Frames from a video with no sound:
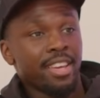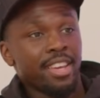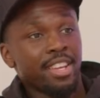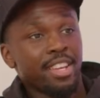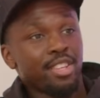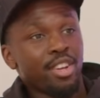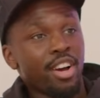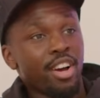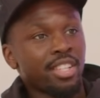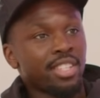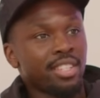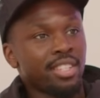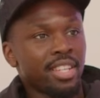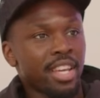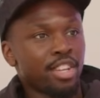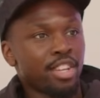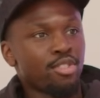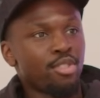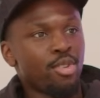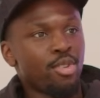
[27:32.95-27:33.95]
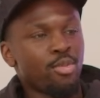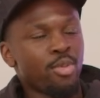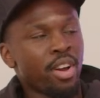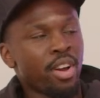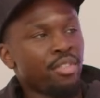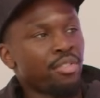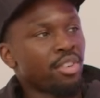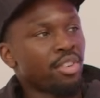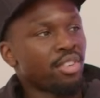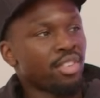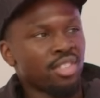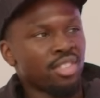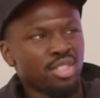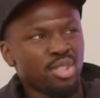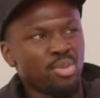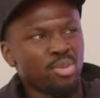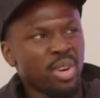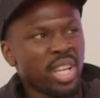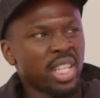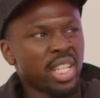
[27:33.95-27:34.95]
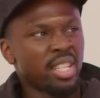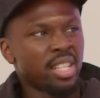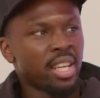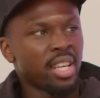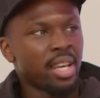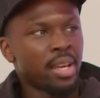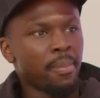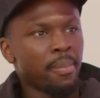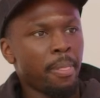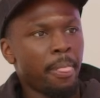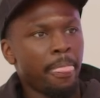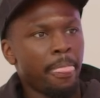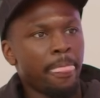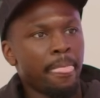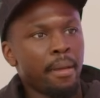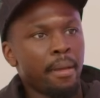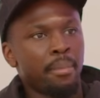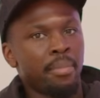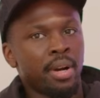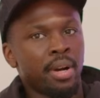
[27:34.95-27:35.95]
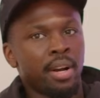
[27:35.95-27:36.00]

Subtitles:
It's hard to say it's not worth it because it's your wedding day. Yeah.